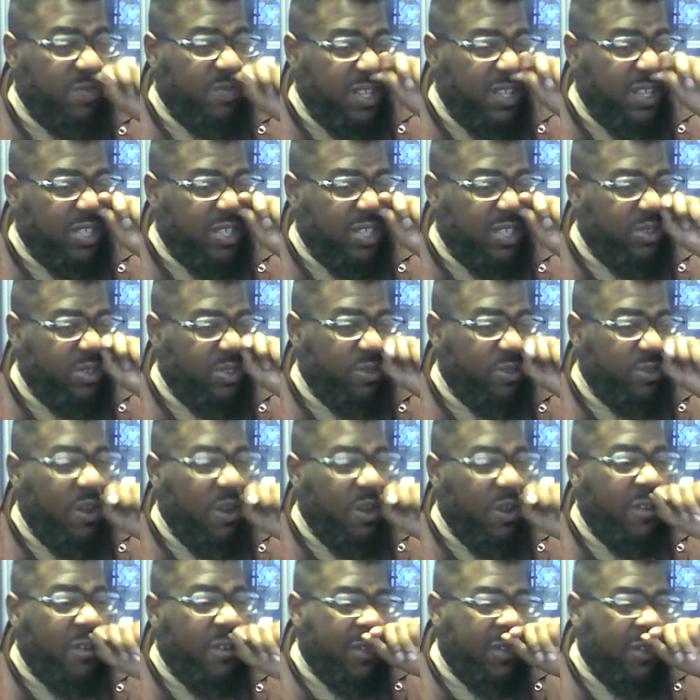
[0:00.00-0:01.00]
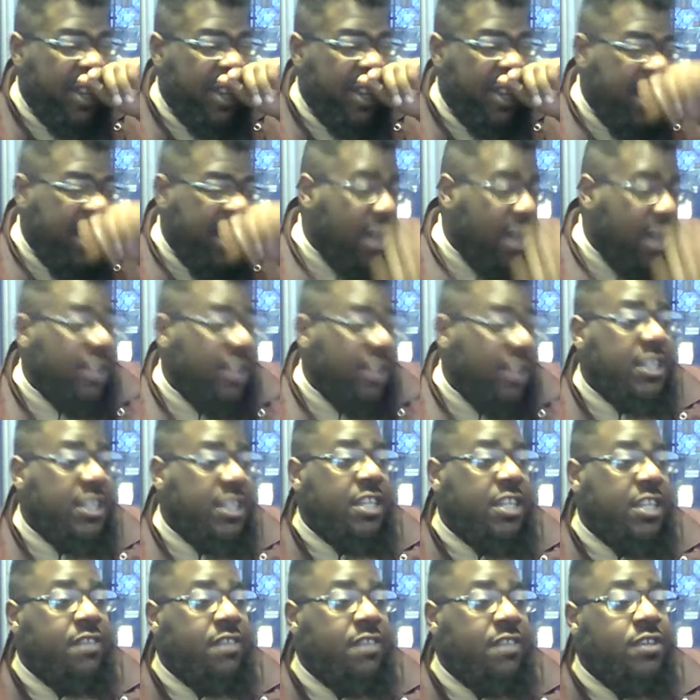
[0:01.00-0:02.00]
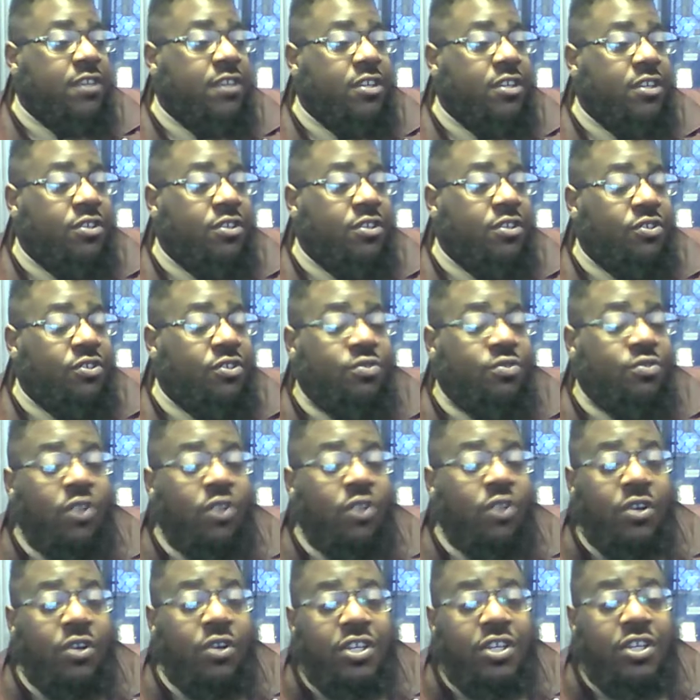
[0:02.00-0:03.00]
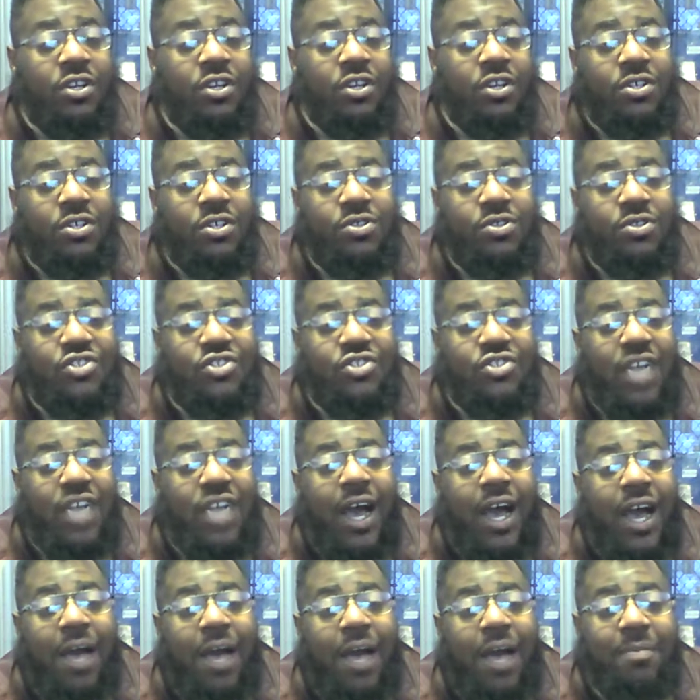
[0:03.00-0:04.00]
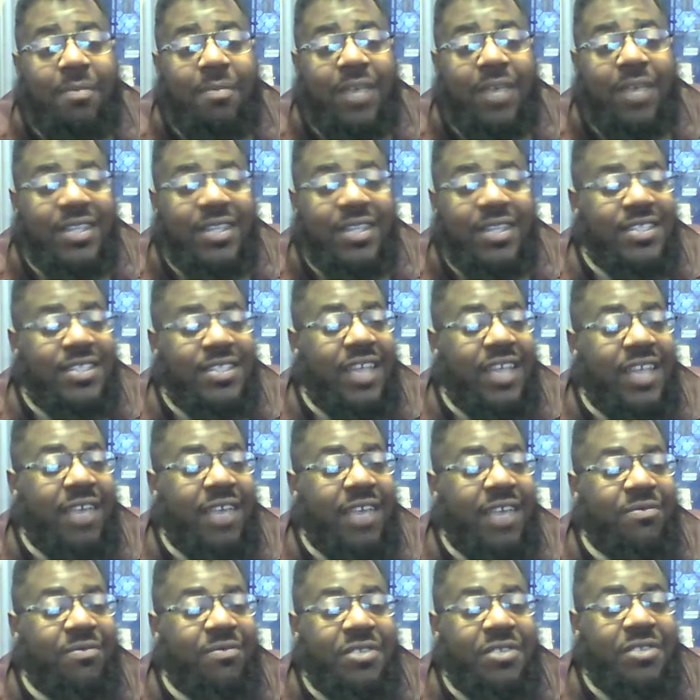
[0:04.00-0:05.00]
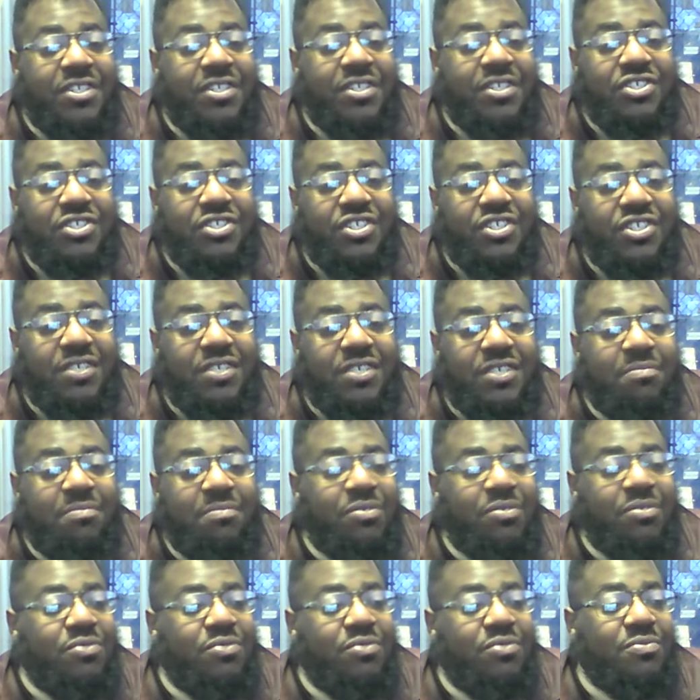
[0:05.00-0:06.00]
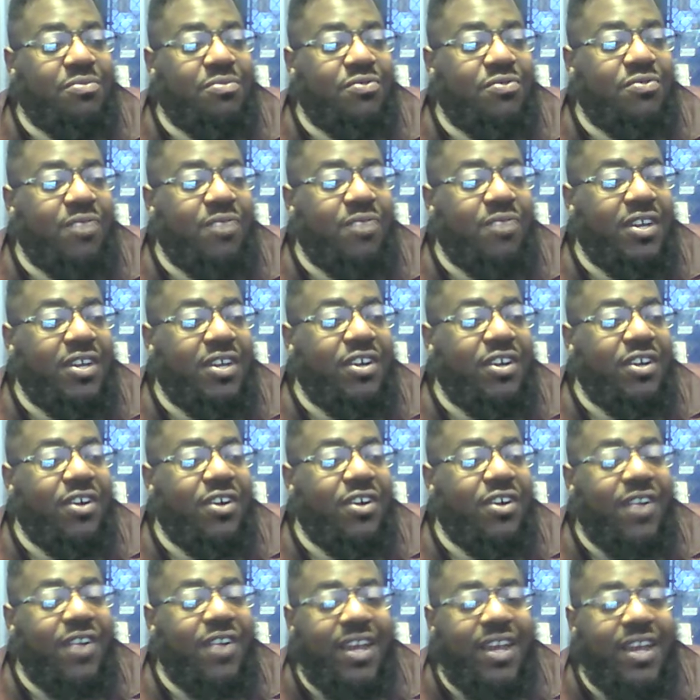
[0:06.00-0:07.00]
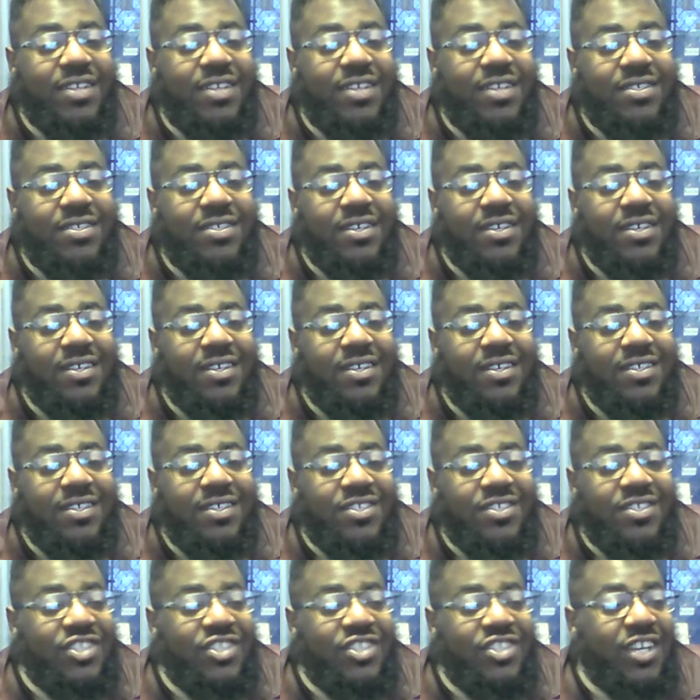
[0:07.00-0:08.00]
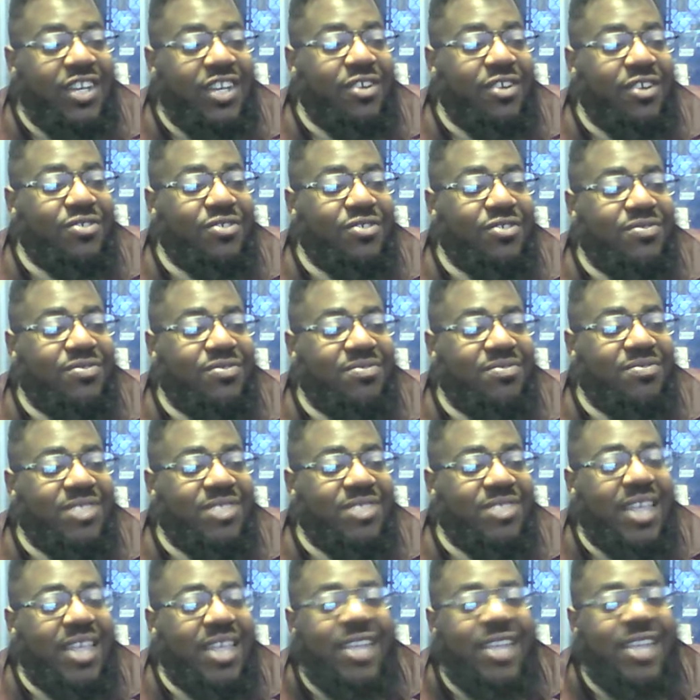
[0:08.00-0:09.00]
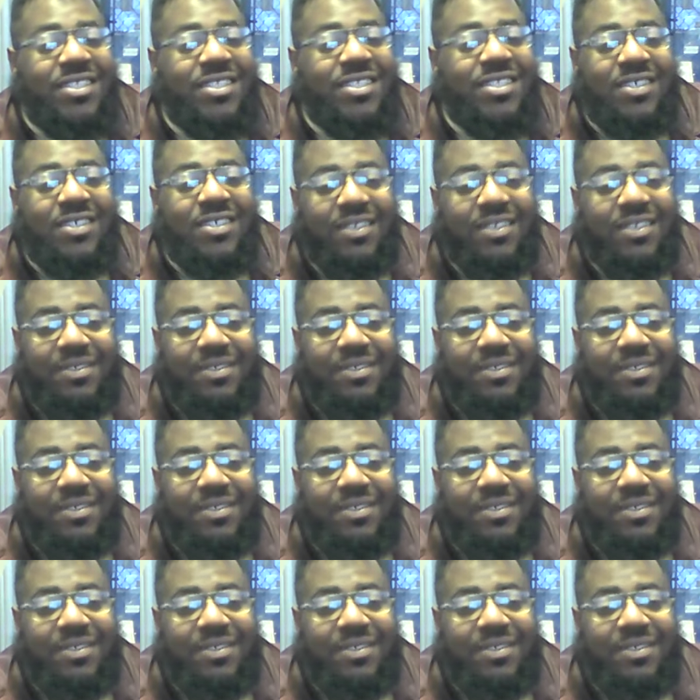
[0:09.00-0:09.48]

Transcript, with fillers: School over with, y'all leave. You go to your little job at the skating rink and shit, and boom, you run into her ass to check her skates in.